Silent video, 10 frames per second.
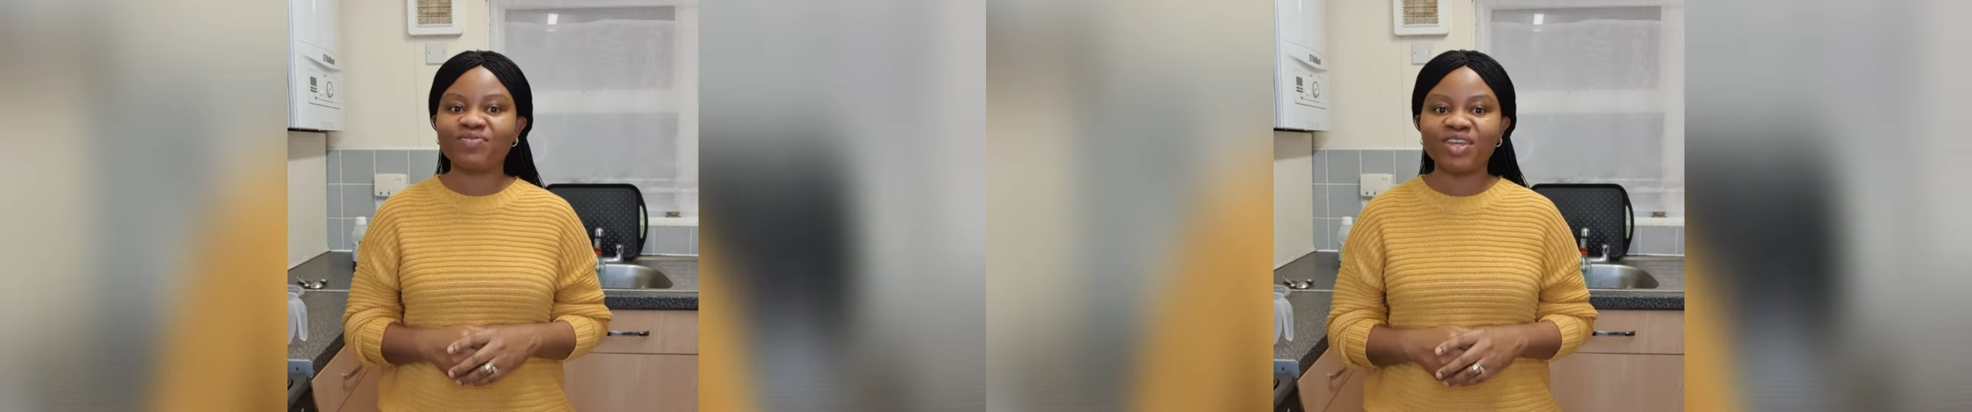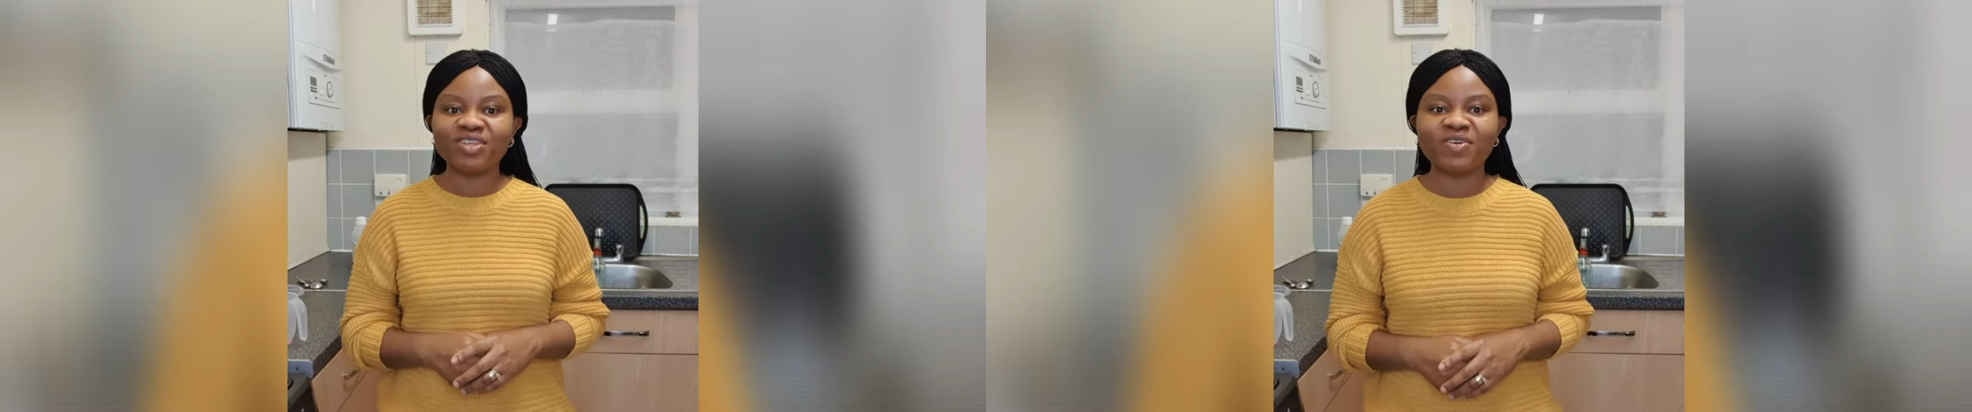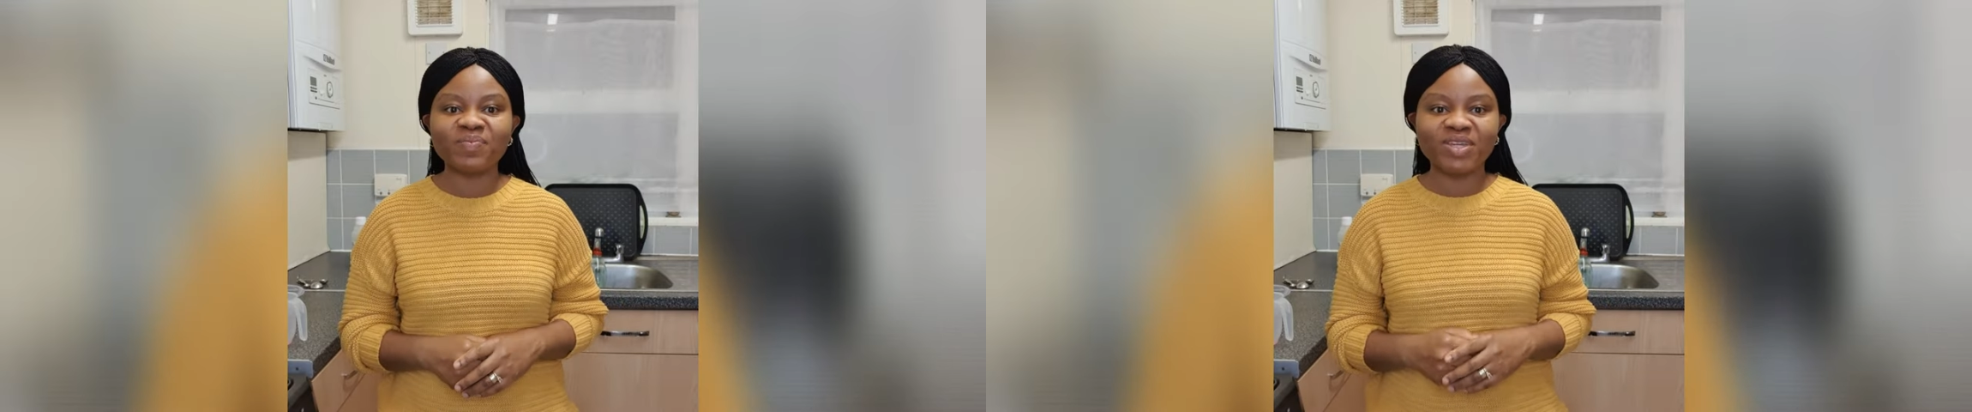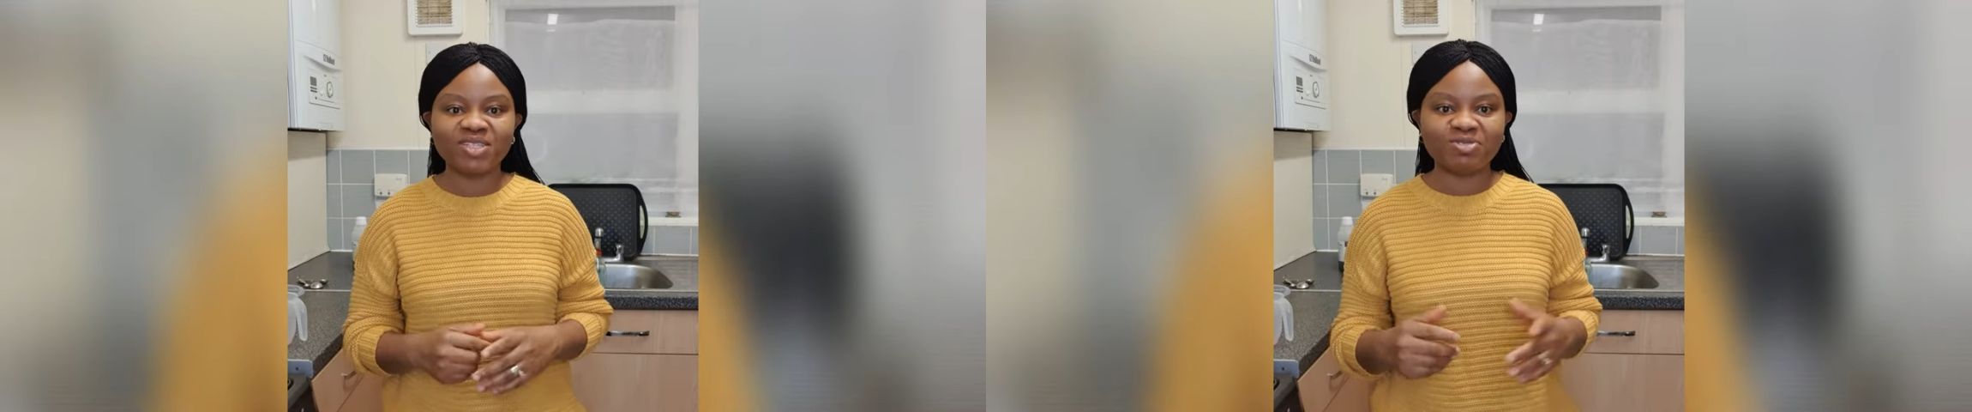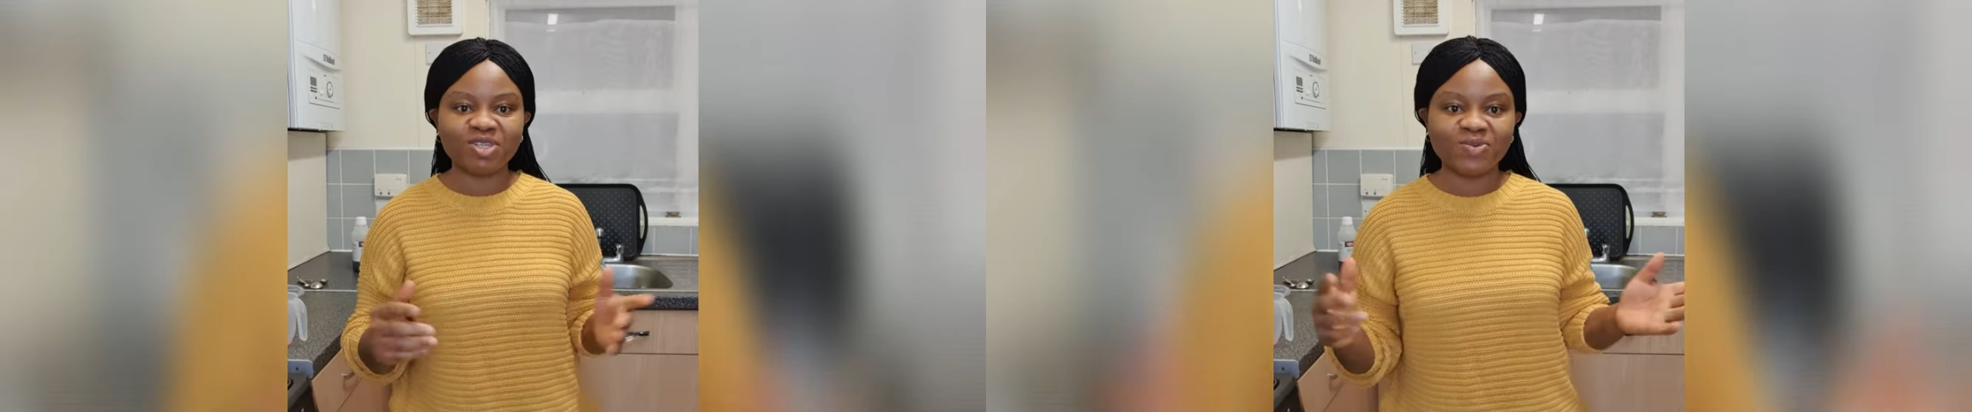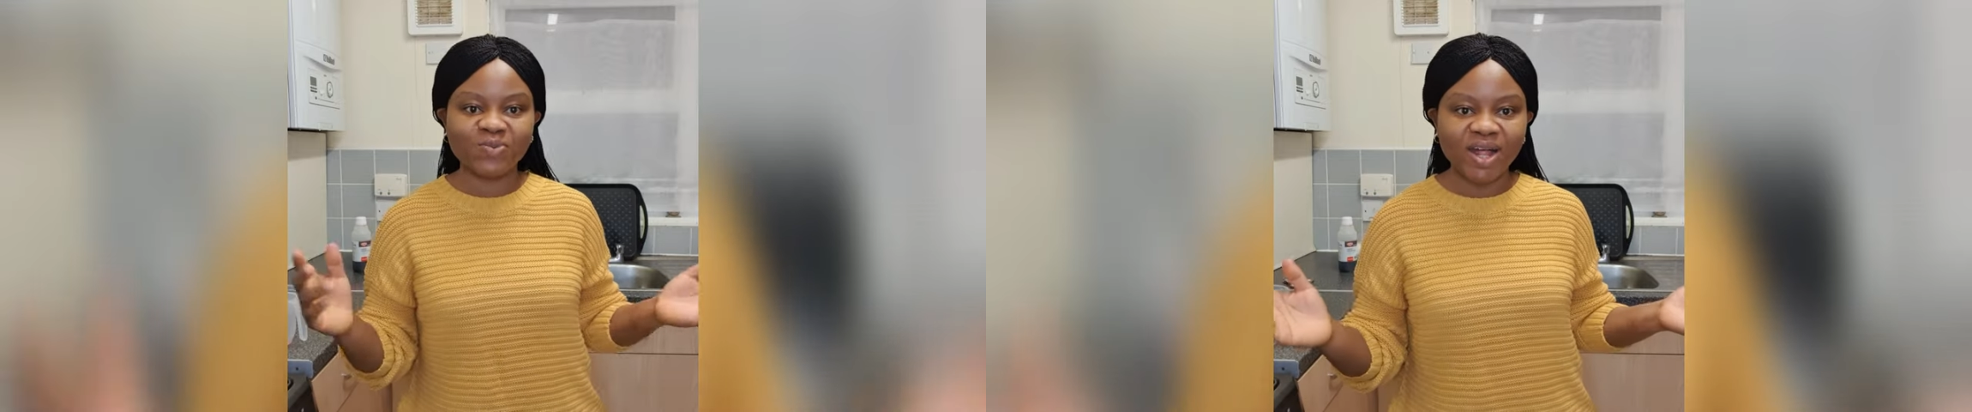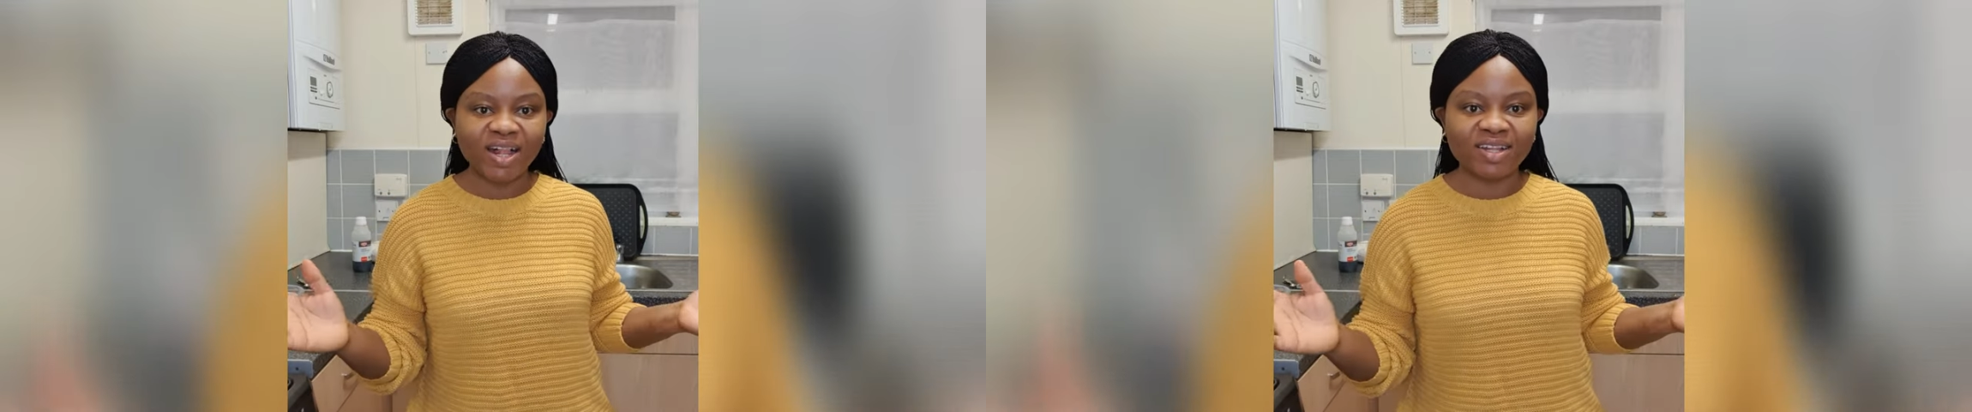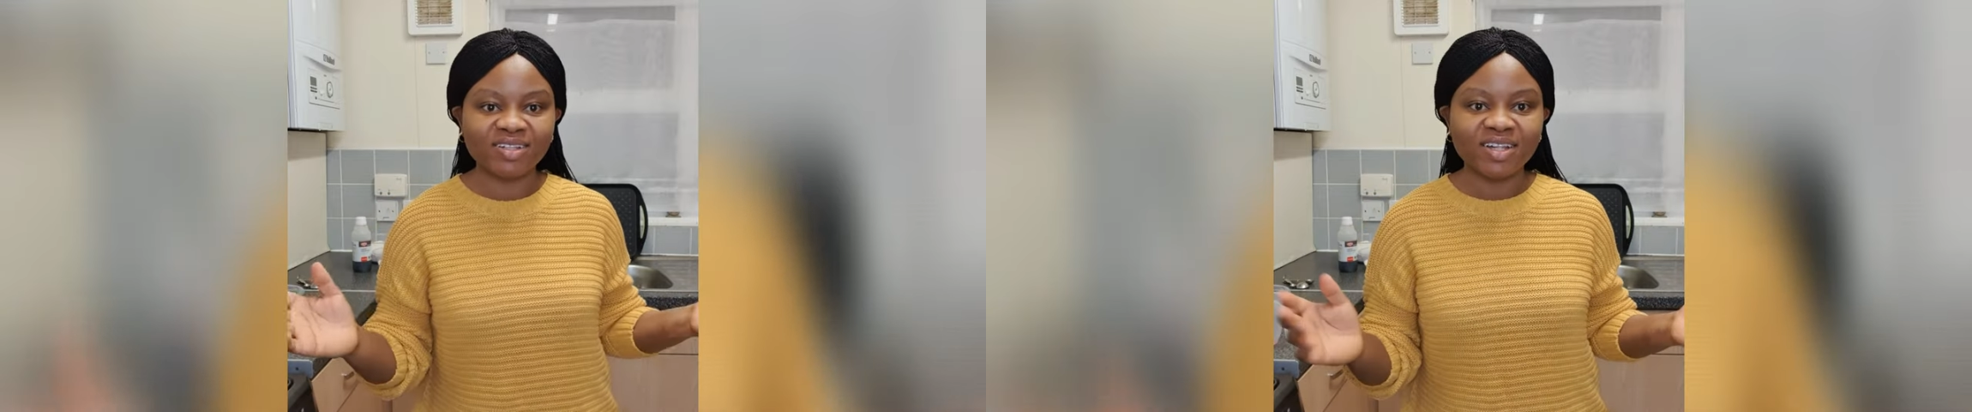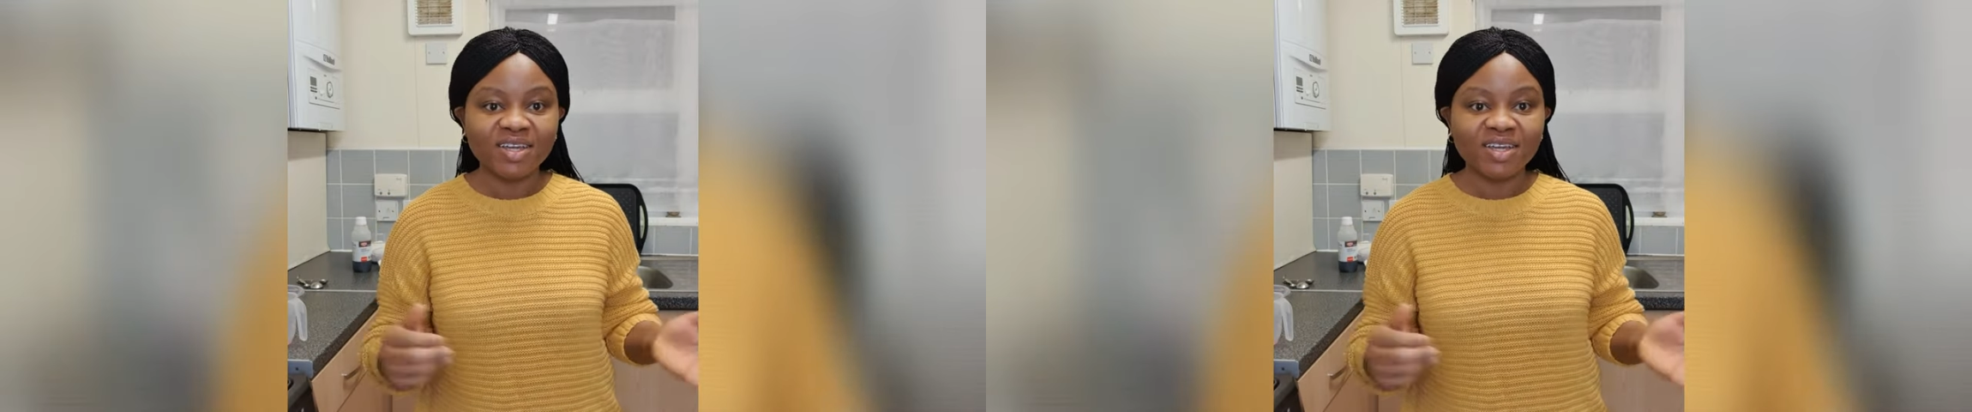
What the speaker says: video meets you well,